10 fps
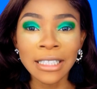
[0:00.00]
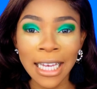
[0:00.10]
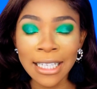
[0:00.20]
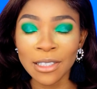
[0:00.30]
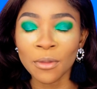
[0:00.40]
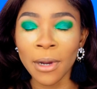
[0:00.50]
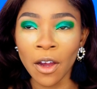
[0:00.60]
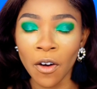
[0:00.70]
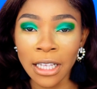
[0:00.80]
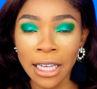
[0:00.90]
Yes, you
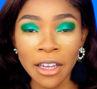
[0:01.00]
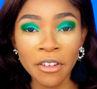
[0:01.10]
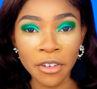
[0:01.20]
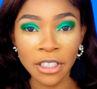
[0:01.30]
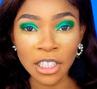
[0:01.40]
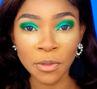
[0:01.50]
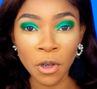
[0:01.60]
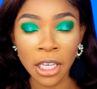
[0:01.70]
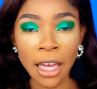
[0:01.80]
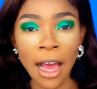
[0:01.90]
might call it a green
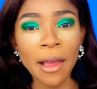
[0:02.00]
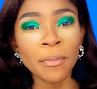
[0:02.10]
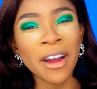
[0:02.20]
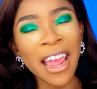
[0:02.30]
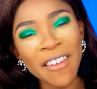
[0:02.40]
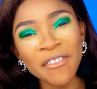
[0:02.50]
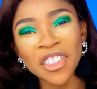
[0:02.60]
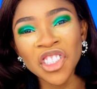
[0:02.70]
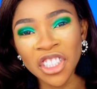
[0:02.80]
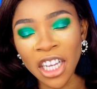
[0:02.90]
smoky eye, but
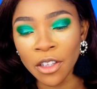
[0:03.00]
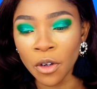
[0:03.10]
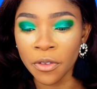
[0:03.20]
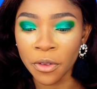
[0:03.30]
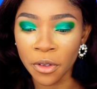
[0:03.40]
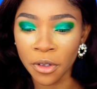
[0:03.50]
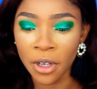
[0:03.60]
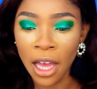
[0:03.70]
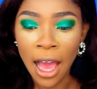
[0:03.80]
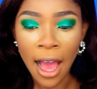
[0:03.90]
every shade on the
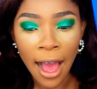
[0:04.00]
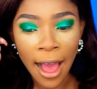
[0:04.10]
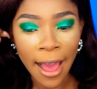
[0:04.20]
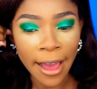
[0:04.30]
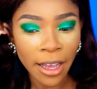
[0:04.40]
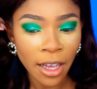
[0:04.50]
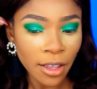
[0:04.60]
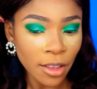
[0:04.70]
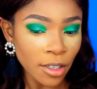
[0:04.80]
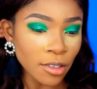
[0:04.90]
eye
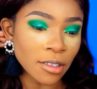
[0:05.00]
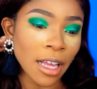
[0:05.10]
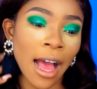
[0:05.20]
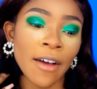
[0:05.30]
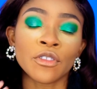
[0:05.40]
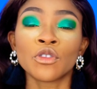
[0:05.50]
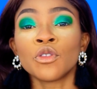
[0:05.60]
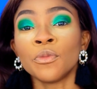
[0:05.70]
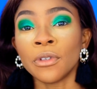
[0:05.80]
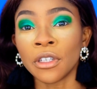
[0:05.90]
doesn't have
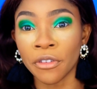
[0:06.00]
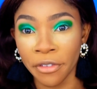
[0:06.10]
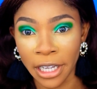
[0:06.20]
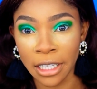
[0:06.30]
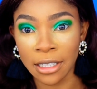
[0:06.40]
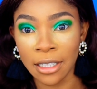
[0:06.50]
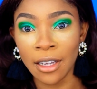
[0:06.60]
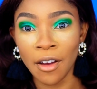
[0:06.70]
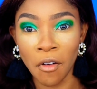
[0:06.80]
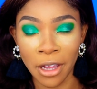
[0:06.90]
to be green.
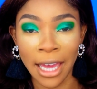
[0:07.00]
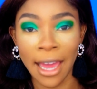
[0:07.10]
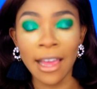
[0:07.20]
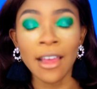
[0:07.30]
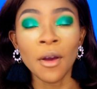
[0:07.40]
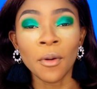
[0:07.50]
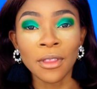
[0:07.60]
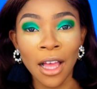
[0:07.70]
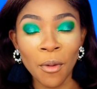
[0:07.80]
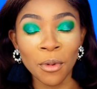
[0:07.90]
Okay,
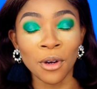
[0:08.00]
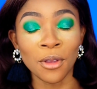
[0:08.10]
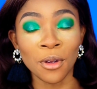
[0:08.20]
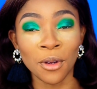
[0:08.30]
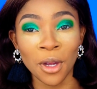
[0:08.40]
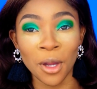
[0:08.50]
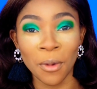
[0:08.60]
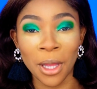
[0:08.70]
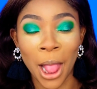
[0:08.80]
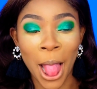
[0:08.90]
now we're going to go in
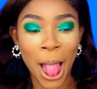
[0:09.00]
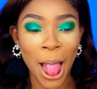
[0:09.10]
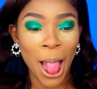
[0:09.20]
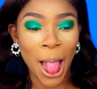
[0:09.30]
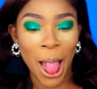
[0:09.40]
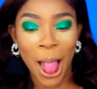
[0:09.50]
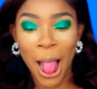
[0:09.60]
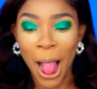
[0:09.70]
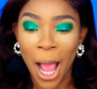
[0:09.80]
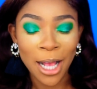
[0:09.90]
with
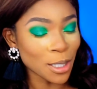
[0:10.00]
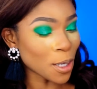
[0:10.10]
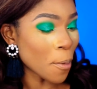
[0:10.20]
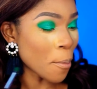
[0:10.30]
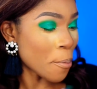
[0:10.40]
some